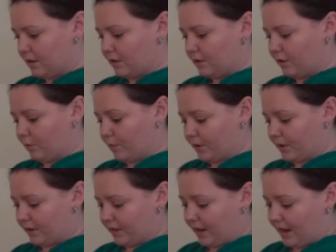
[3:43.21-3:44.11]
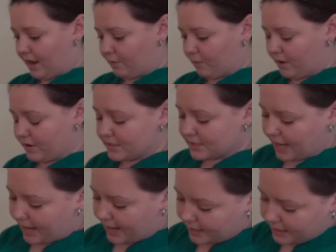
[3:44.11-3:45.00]
You put it on one
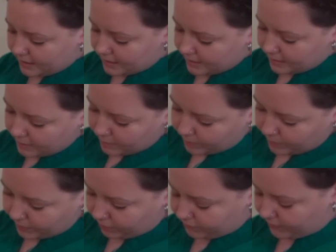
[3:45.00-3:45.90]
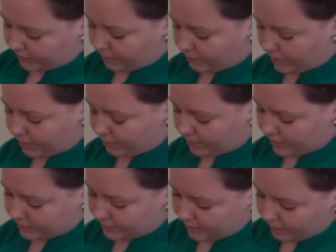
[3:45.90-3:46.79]
side, put your finger where you want
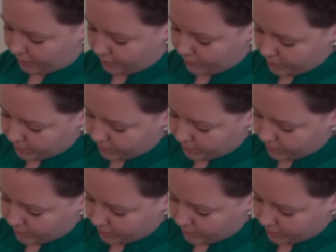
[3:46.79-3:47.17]
it to go,